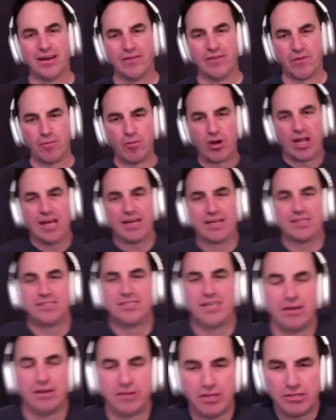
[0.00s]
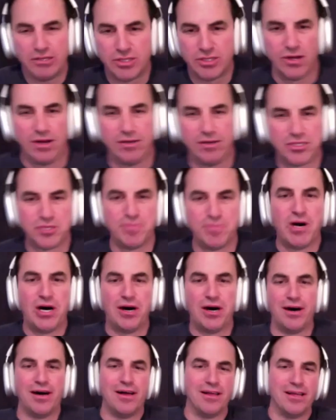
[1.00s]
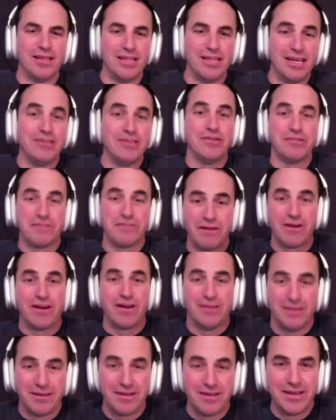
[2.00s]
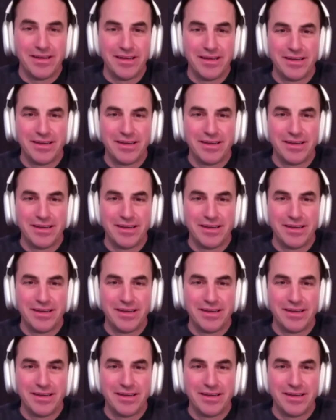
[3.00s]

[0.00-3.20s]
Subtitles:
And from what I can tell, you start small and then you start